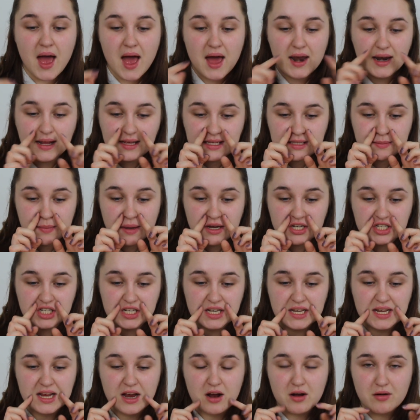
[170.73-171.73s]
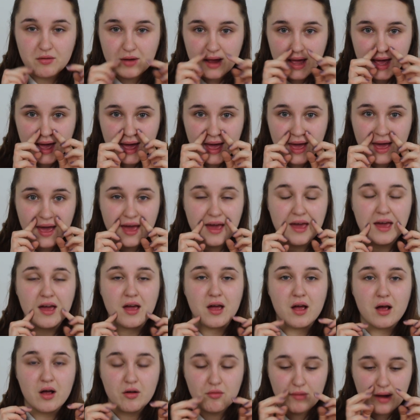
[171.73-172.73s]
And especially
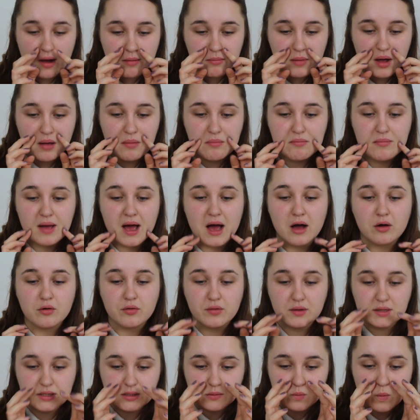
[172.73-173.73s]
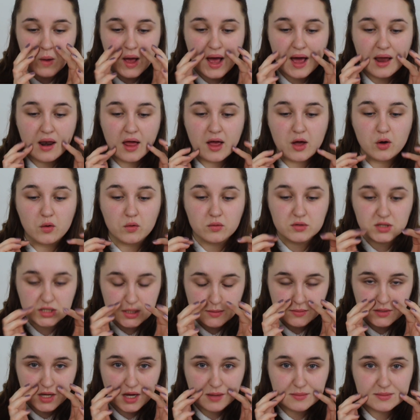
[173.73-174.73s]
here around my mouth as well,
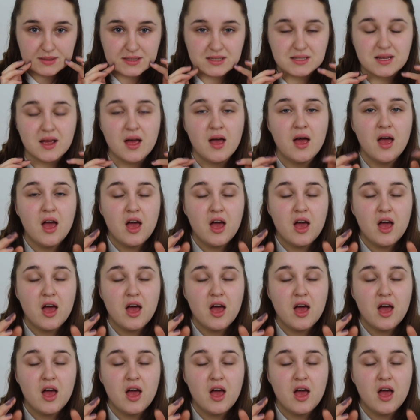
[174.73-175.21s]
sometimes